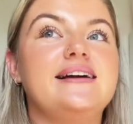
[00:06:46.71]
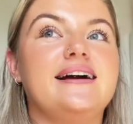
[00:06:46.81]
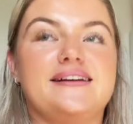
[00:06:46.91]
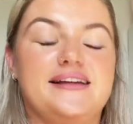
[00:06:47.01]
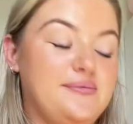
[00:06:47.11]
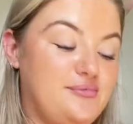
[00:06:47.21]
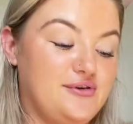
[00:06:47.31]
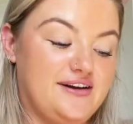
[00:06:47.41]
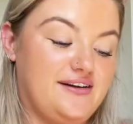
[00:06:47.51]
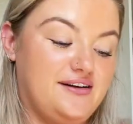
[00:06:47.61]
And I kept
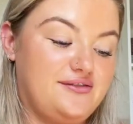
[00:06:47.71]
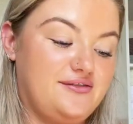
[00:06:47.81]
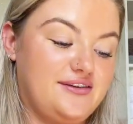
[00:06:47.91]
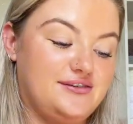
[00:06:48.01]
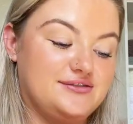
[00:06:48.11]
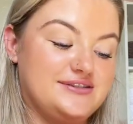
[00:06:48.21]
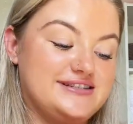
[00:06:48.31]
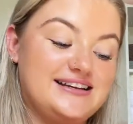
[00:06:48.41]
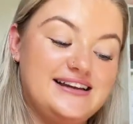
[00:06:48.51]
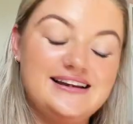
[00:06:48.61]
putting it off
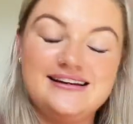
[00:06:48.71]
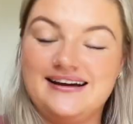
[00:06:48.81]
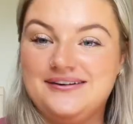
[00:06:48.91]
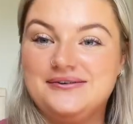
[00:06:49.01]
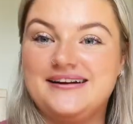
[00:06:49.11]
until now,